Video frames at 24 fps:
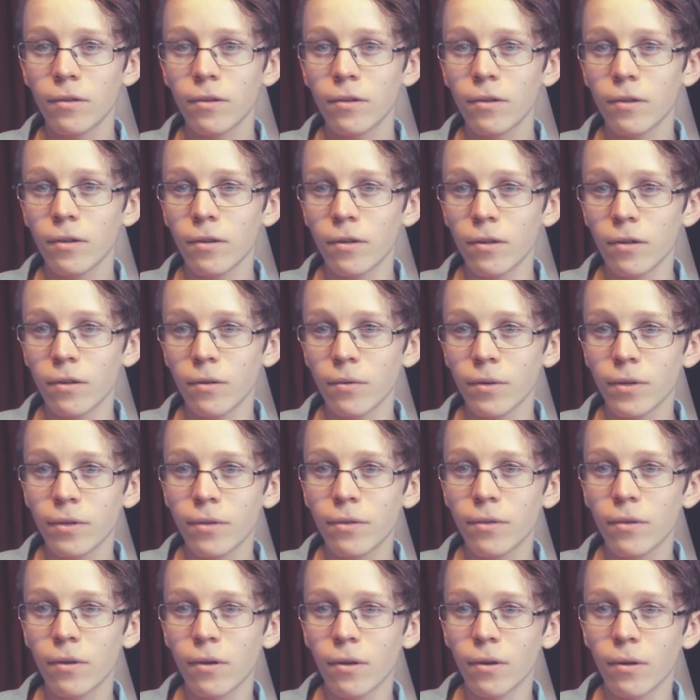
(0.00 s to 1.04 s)
Yeah,
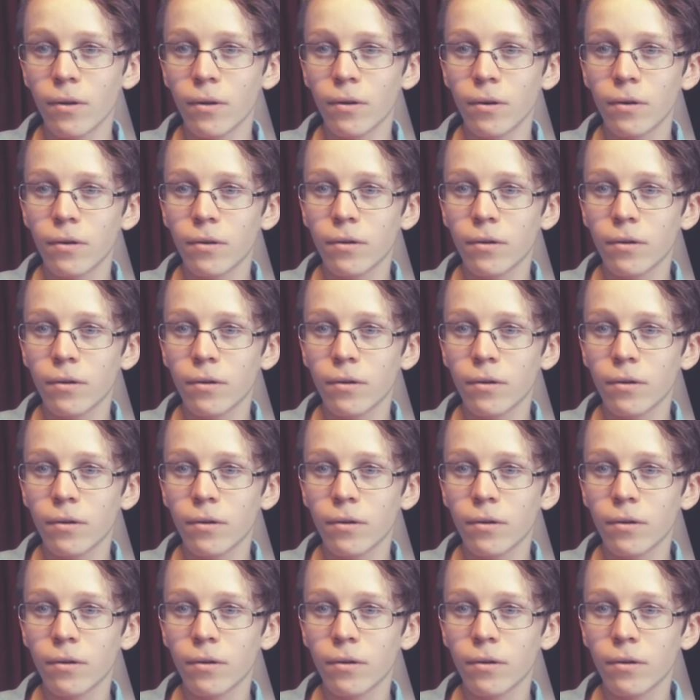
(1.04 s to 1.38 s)
right there.